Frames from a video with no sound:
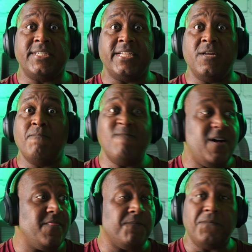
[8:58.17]
in the
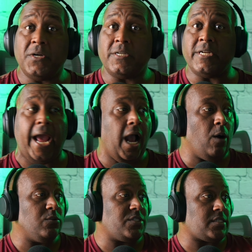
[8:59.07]
motherfucking
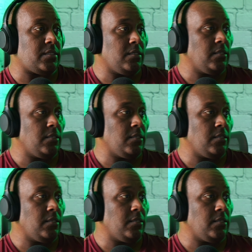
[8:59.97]
house.